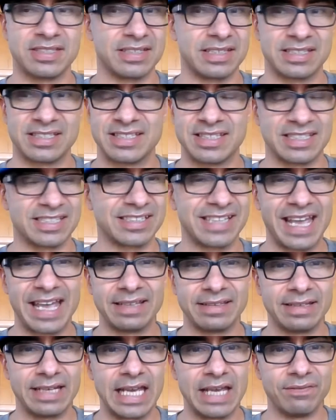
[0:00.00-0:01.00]
the
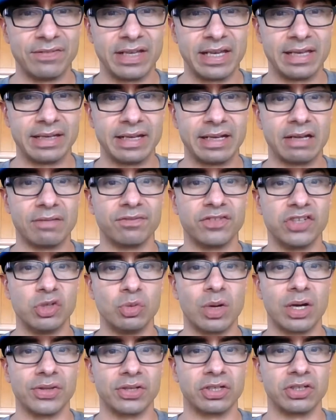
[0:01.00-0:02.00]
Scandinavian and a
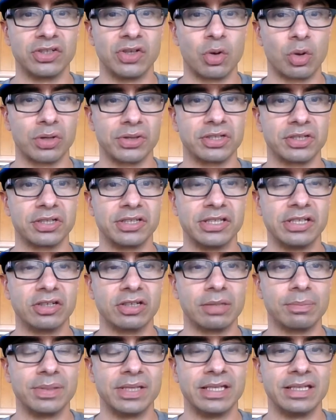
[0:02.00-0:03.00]
few other northern
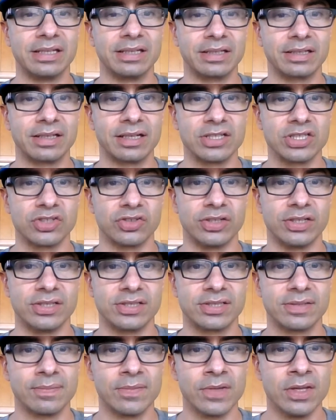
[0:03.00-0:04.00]
European
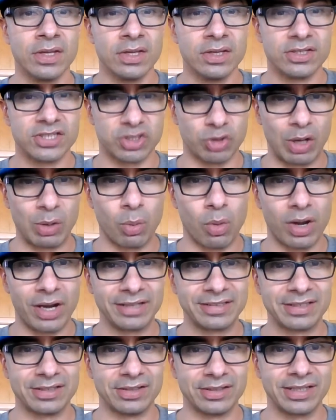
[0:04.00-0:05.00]
countries. So I
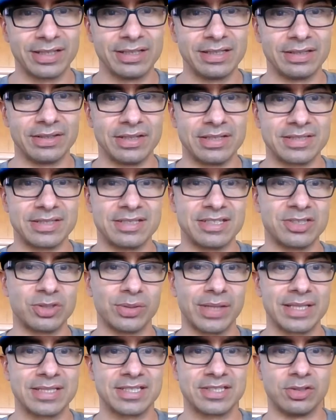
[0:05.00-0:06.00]
wanted to look into this, and
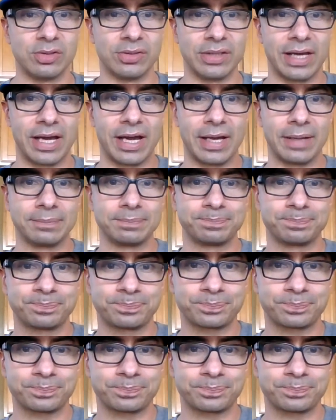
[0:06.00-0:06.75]
so let's do that.